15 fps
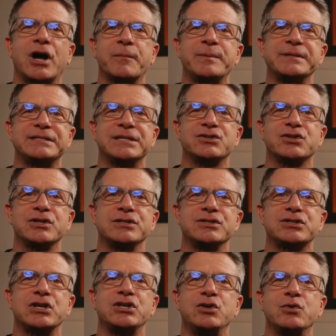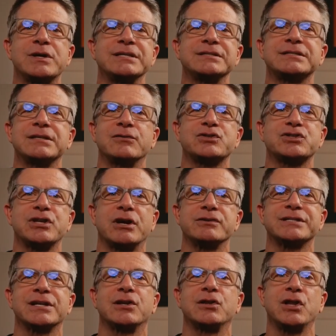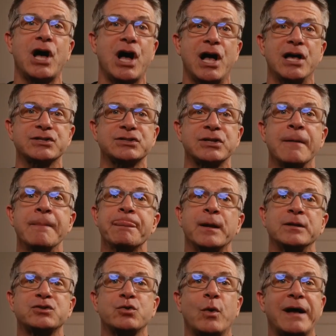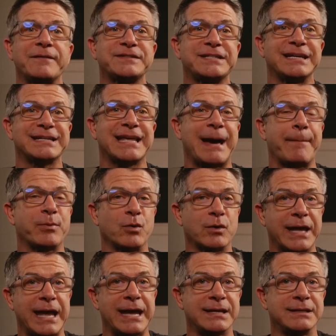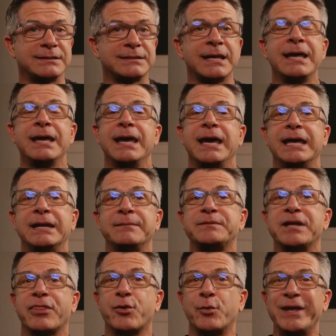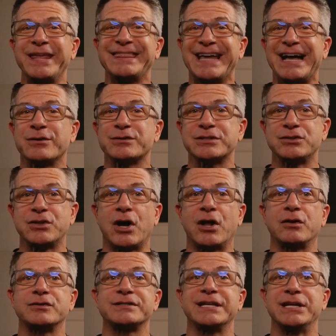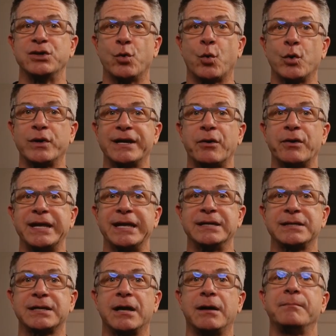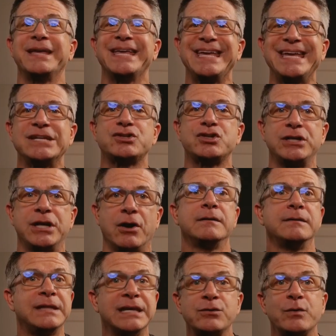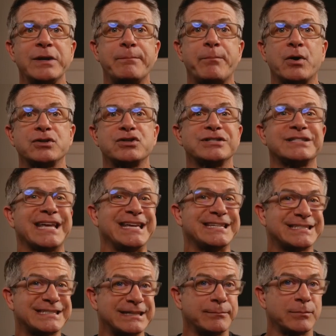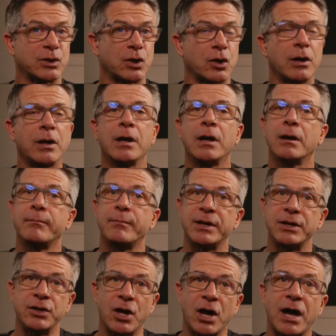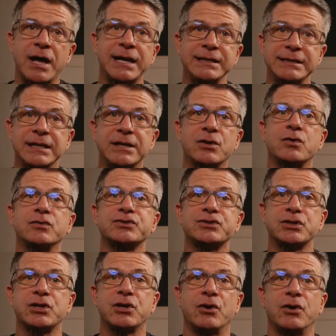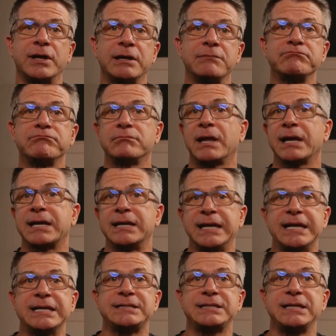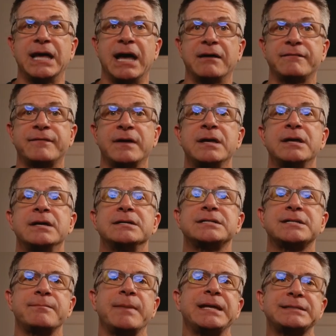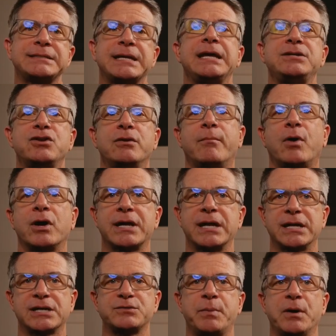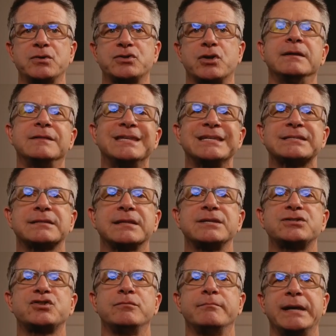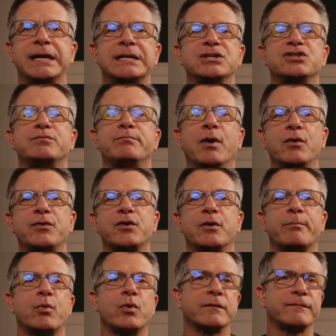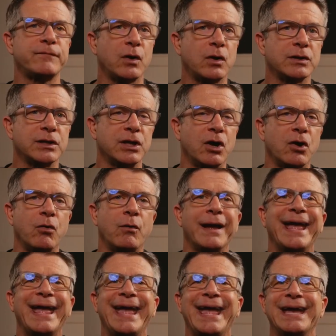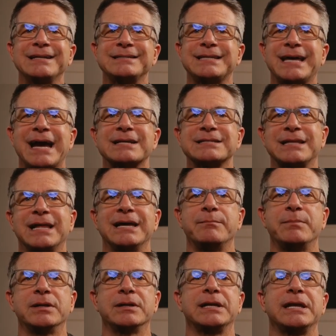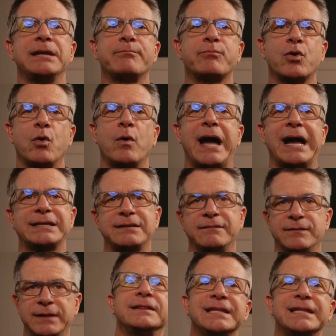positions, you can sell shares at a loss to offset capital gains and up to $3,000 in ordinary income each year. Then repurchase a similar but not identical security, like an ETF, to maintain your market exposure. This lets you manage both your portfolio and tax liability proactively. The